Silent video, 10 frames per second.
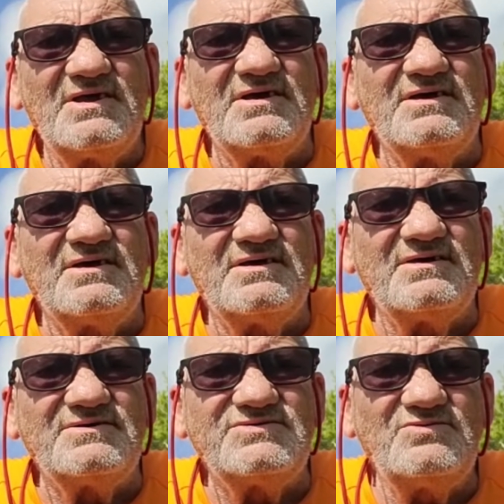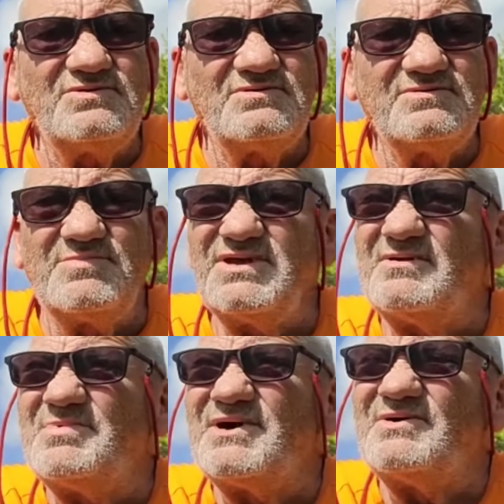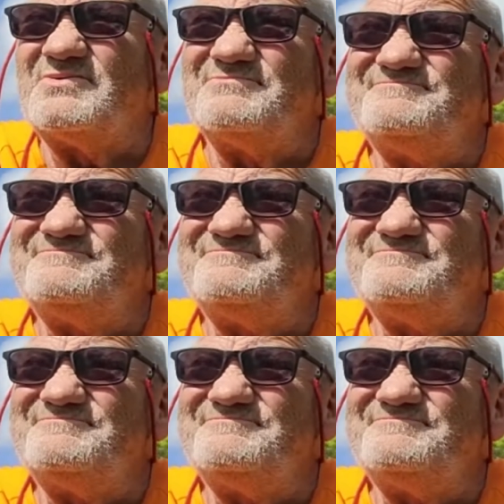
her. She would only be about